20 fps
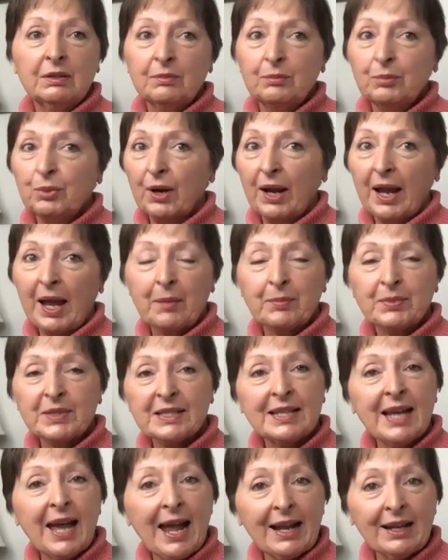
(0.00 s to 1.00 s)
perhaps
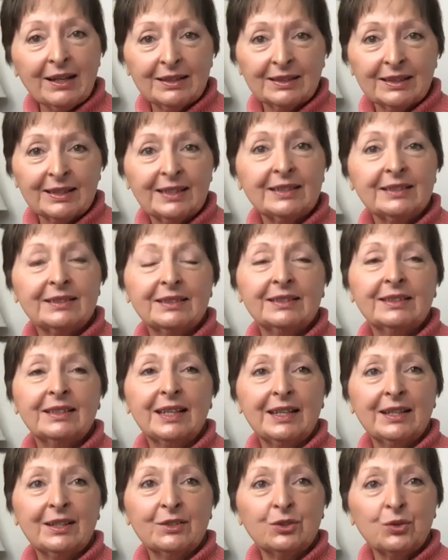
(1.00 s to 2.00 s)
tackle it
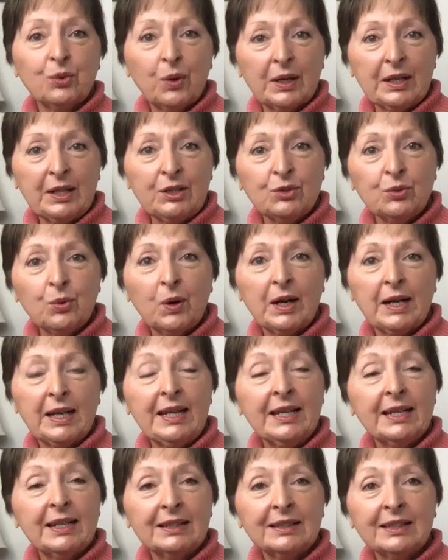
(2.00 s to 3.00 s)
in 2020
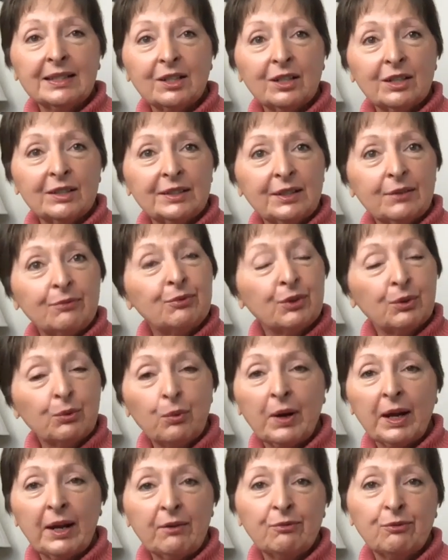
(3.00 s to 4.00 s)
in a little different
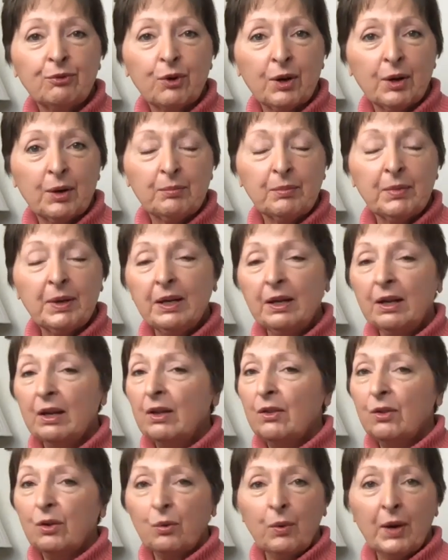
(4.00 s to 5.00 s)
way from
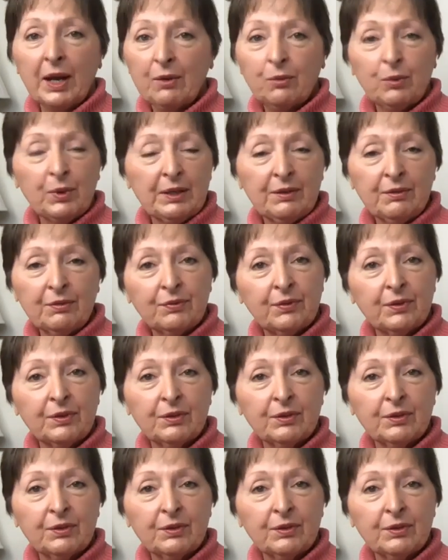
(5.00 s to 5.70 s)
the way we've